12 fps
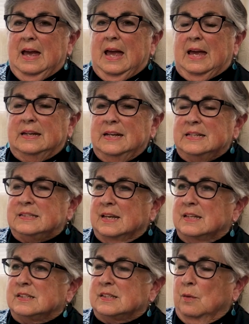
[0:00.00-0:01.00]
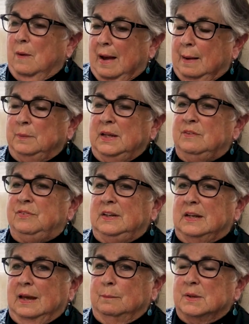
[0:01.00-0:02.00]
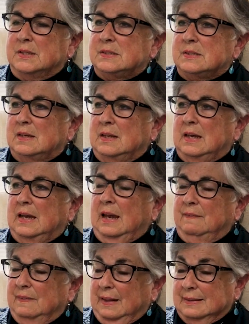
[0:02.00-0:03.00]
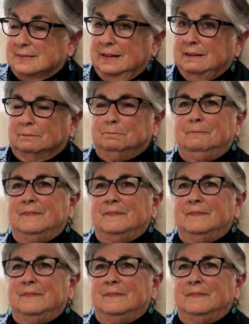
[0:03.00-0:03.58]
And he said, so I'm leaving Naaman's, and that's it.